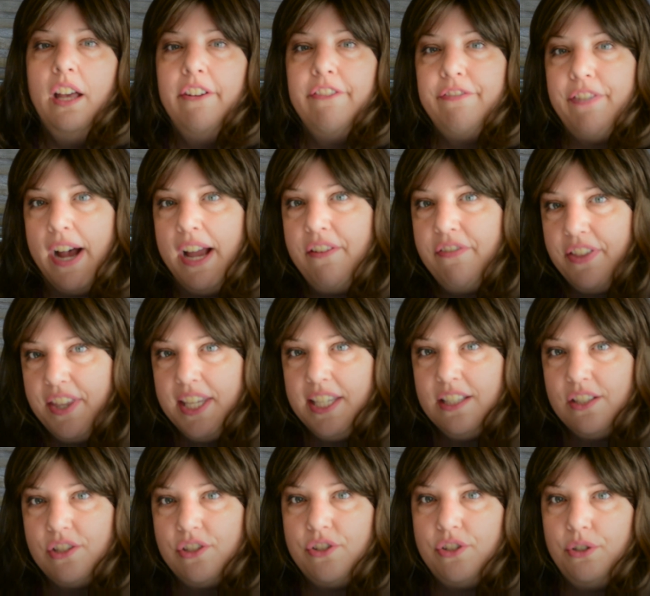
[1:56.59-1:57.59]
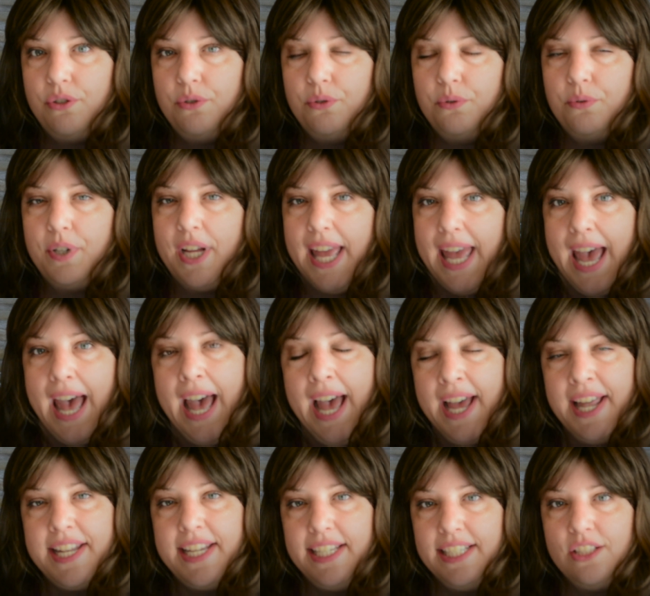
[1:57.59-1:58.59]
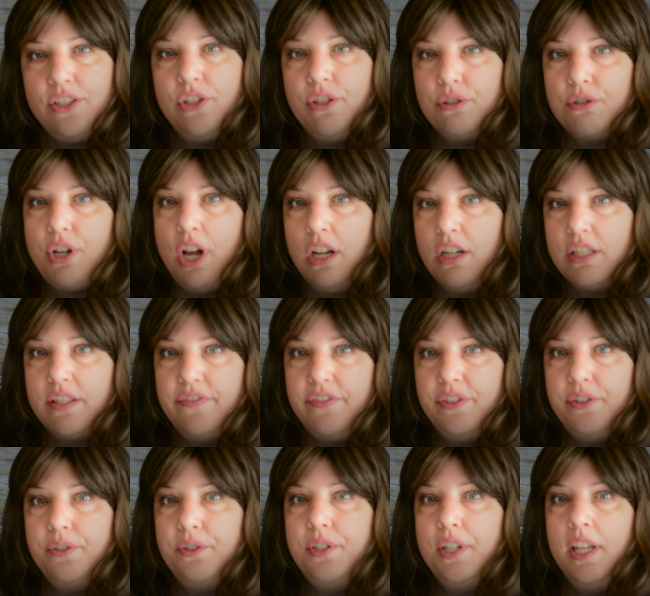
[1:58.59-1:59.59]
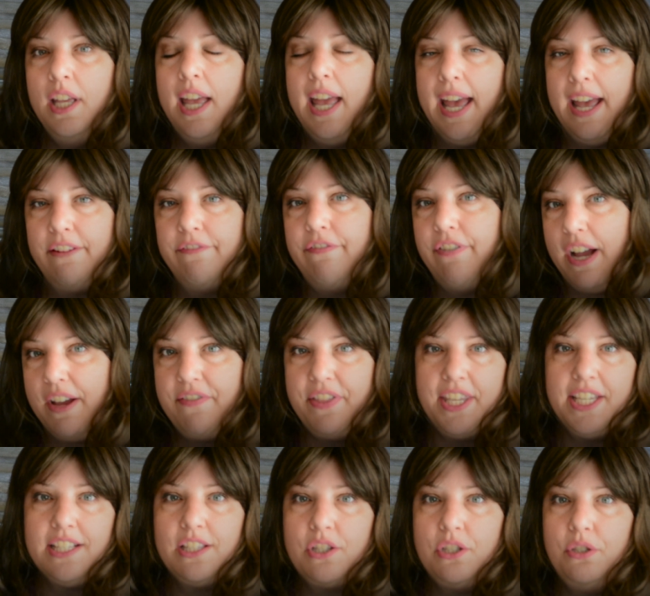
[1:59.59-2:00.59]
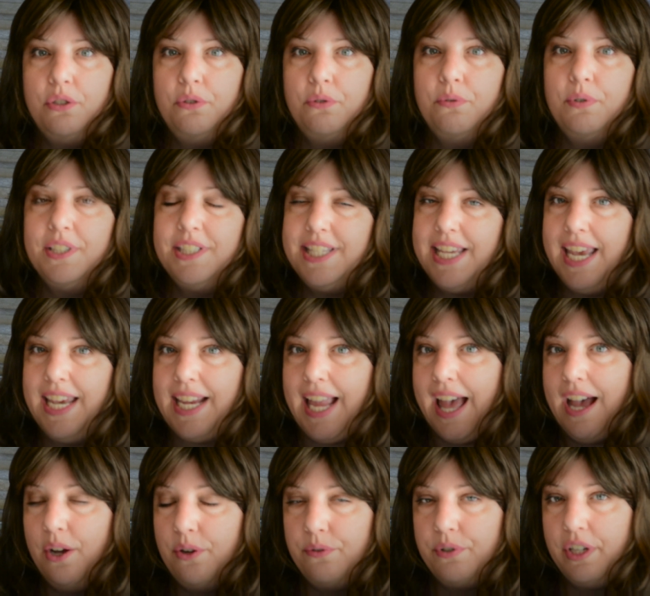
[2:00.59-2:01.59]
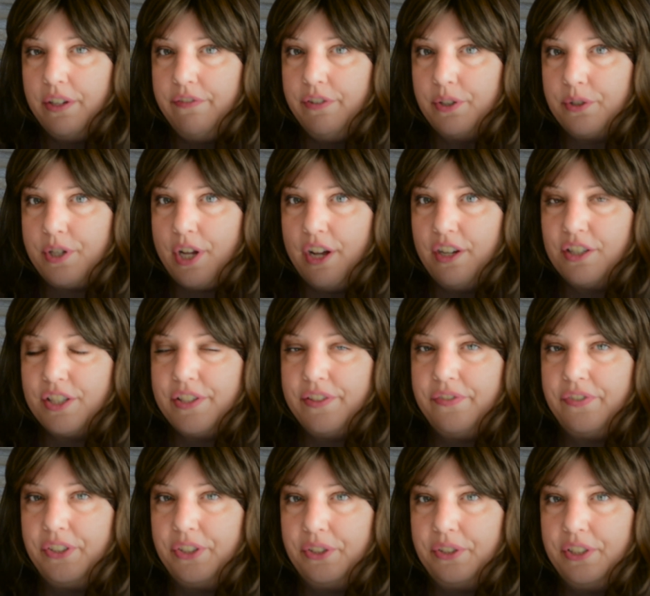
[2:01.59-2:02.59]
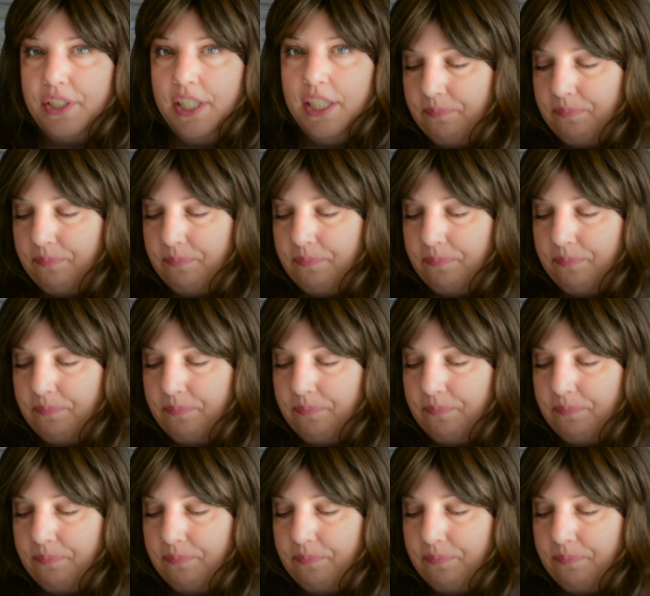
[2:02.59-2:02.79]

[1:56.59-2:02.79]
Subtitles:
5 things to add into your dog's food, and 5 things to take out of your dog's food.